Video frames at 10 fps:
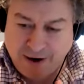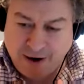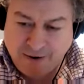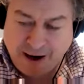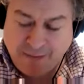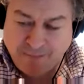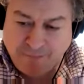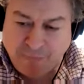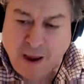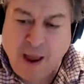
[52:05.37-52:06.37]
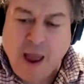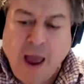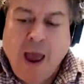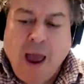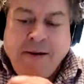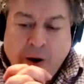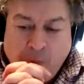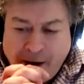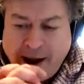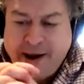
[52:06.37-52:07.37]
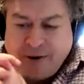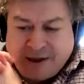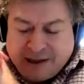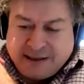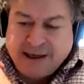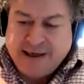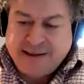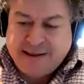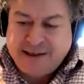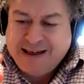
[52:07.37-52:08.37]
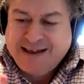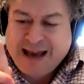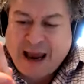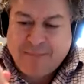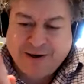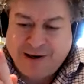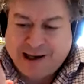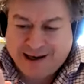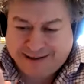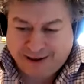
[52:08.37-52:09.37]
Okay. Now, what I notice is that this is absolutely classic.